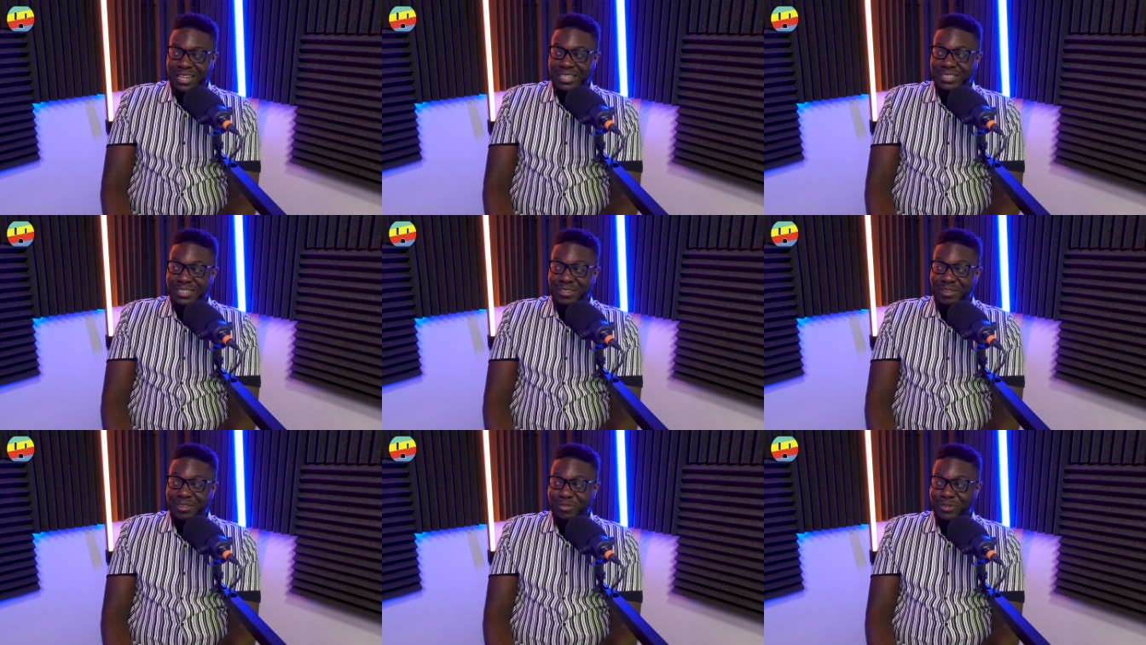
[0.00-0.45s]

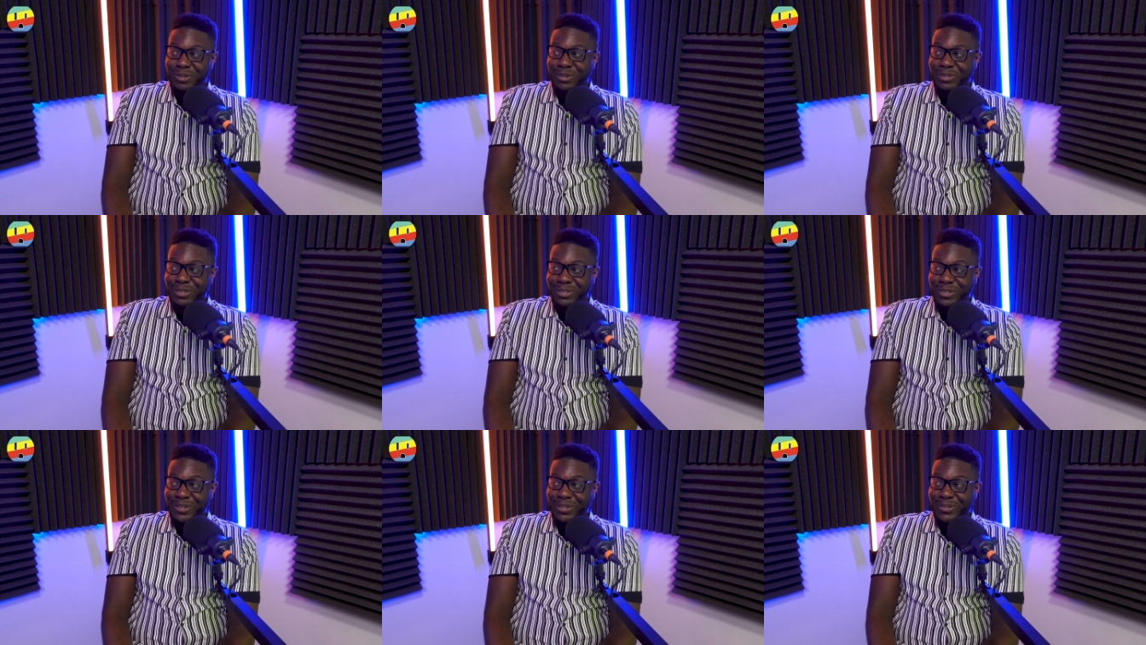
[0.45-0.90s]
in the
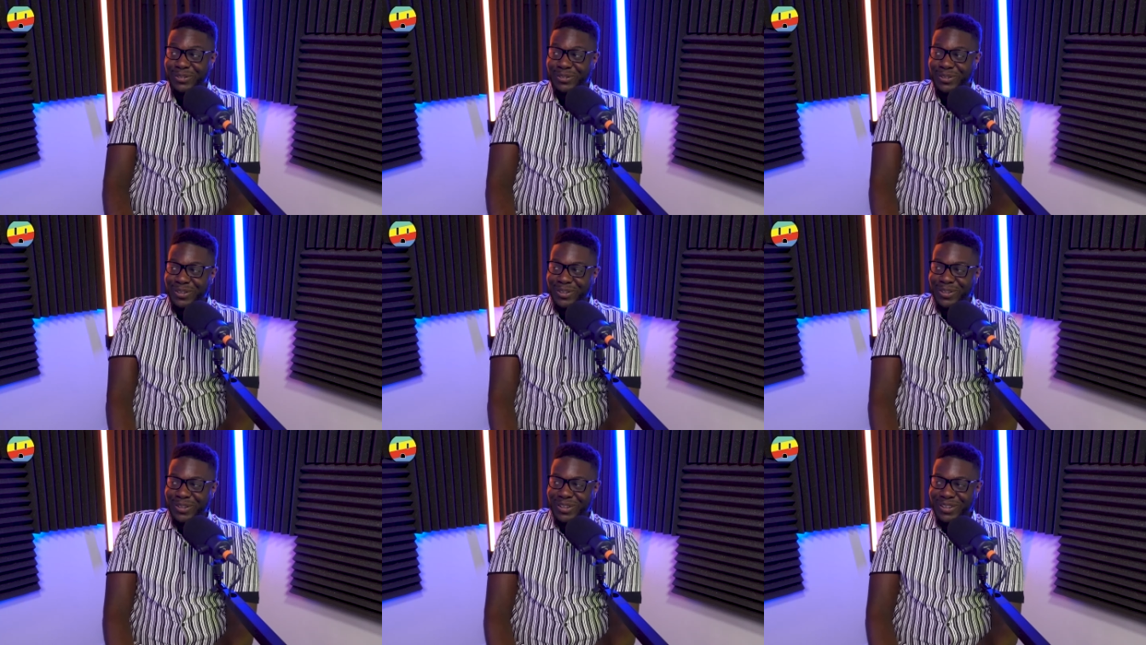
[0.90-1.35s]
future? Do you,
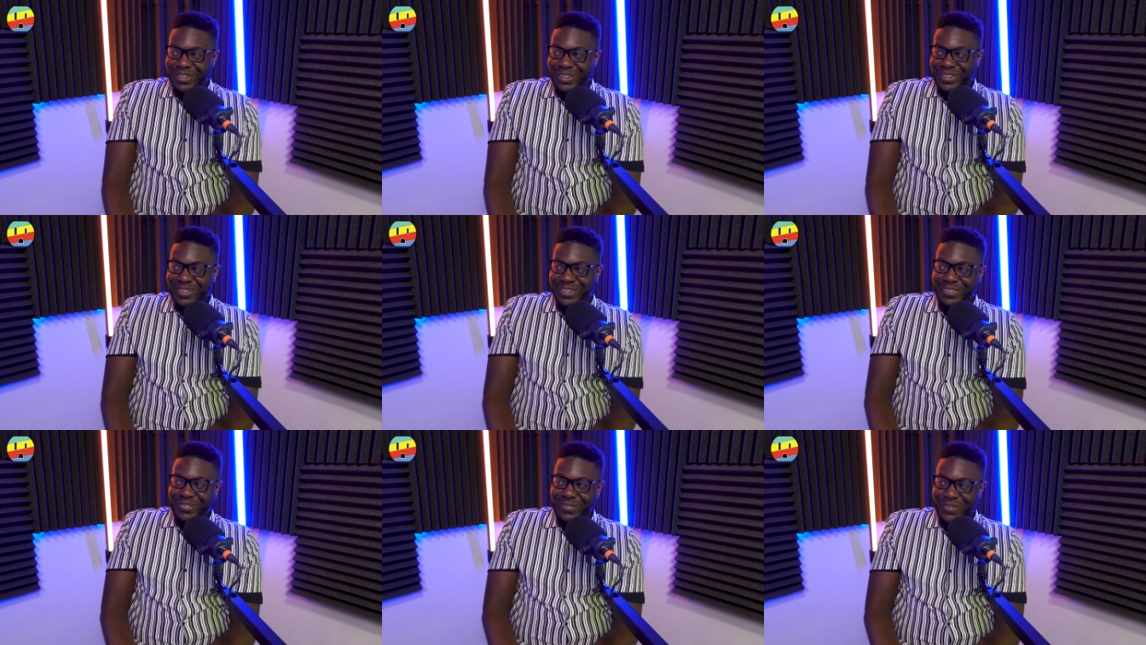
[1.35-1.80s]

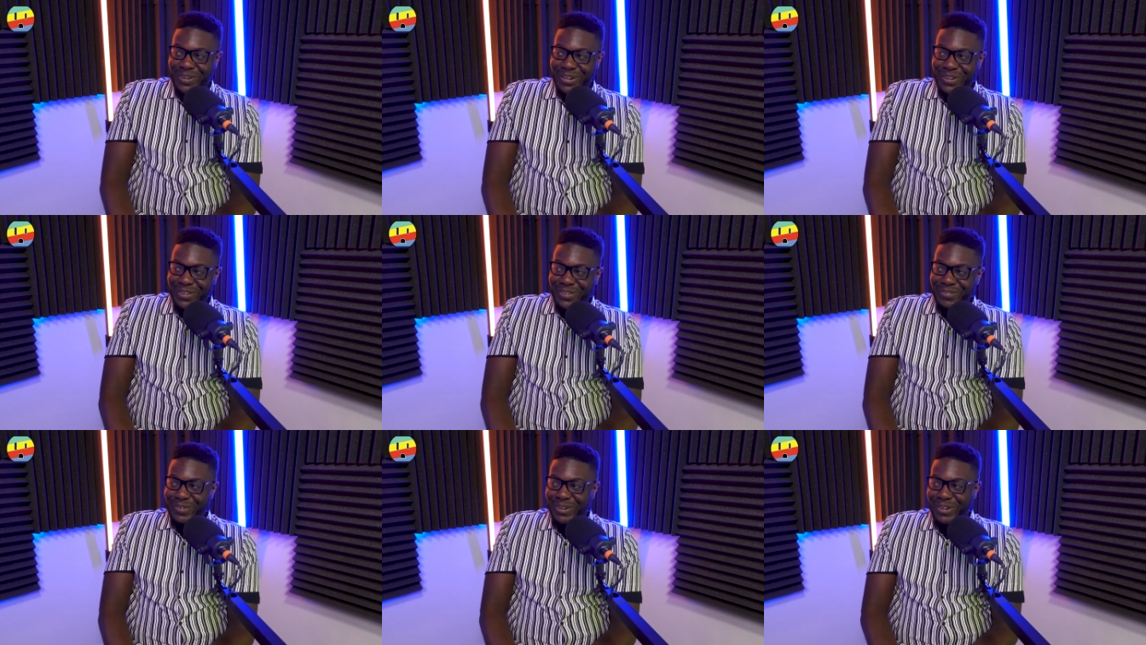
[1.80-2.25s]
yeah, where do
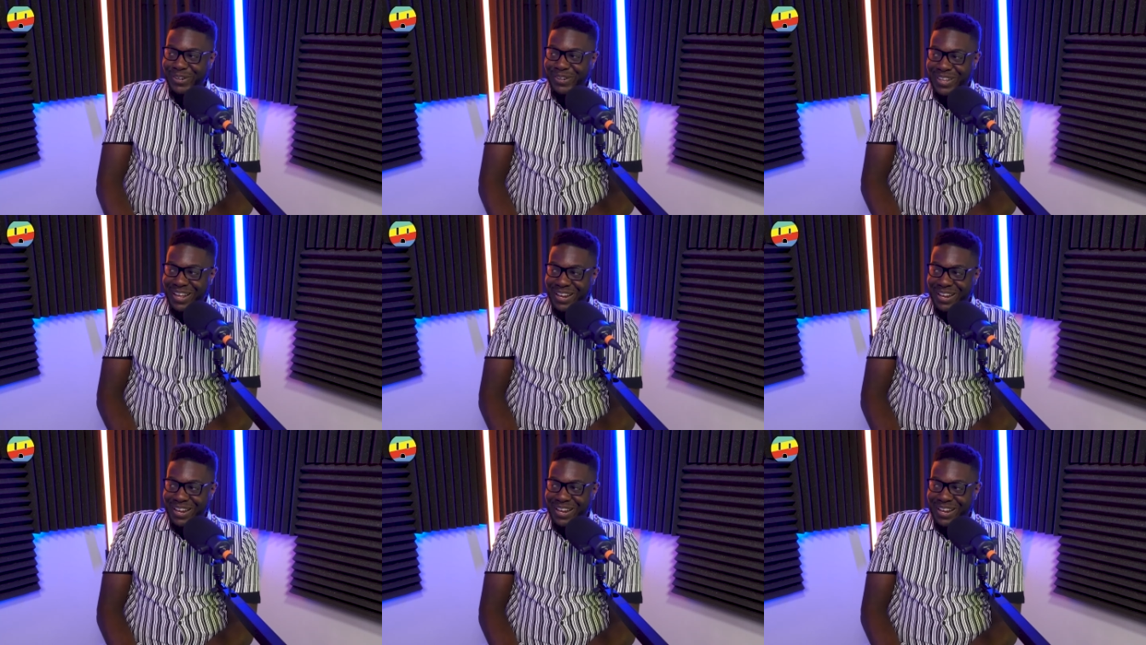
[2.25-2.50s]
you where do you kind of